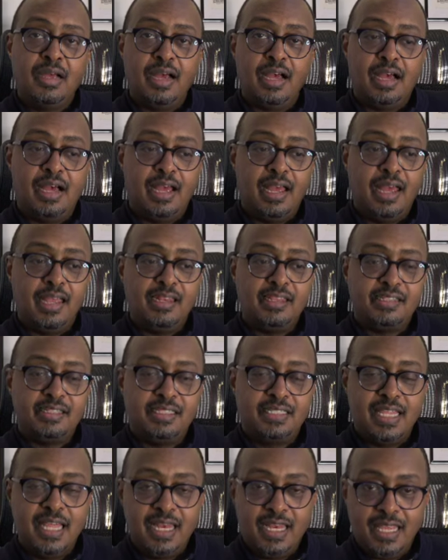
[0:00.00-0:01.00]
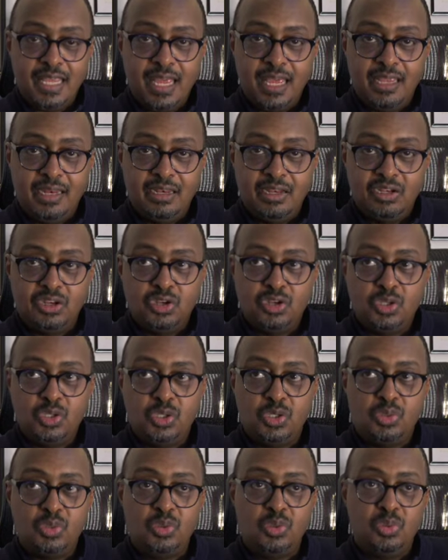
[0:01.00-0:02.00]
and is dedicated
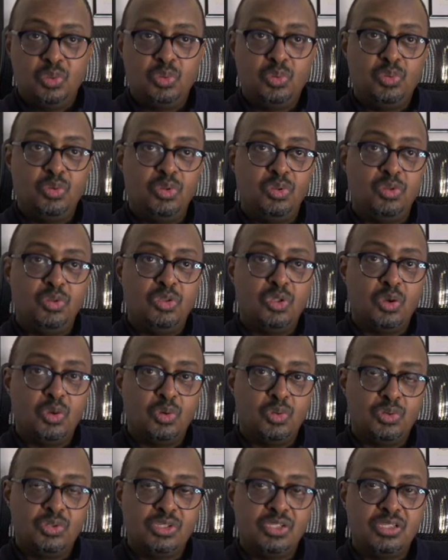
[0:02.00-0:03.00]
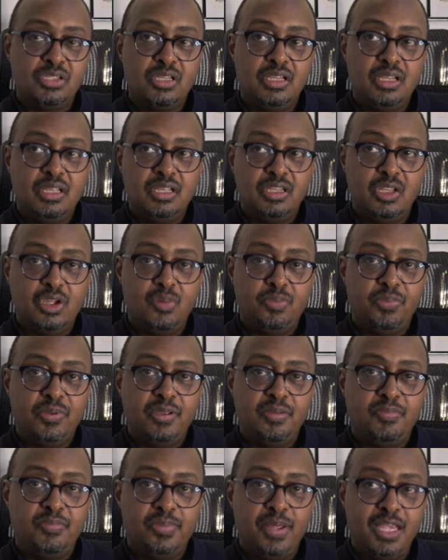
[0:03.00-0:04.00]
to those
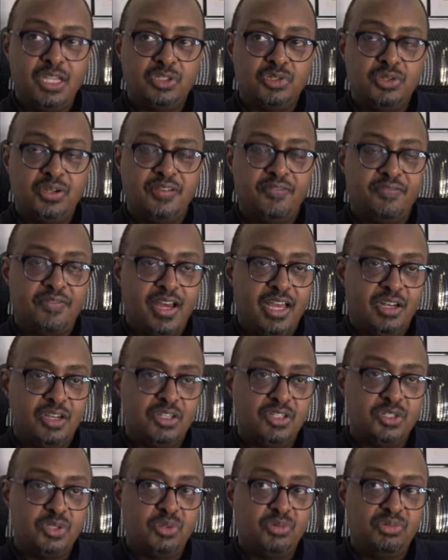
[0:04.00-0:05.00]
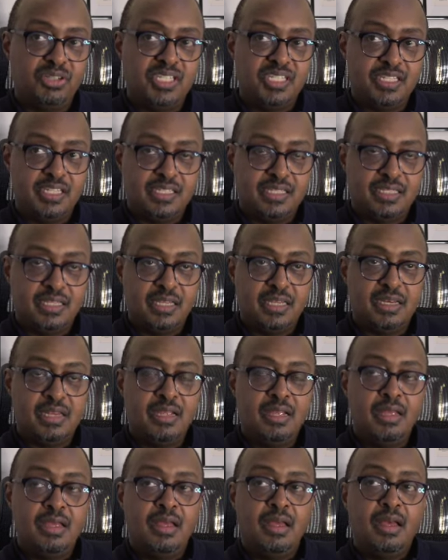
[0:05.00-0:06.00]
Ethiopian patriot fighters who resisted
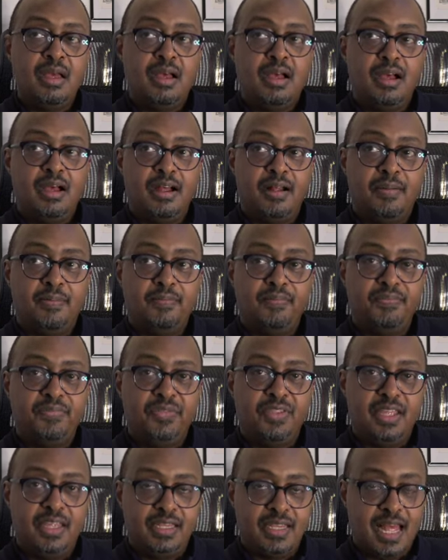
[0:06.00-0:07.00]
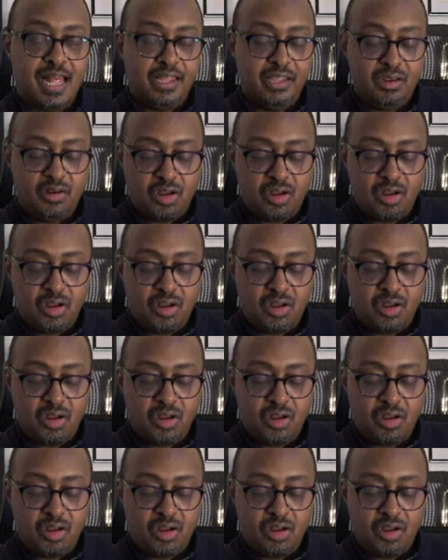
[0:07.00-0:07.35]
the Italian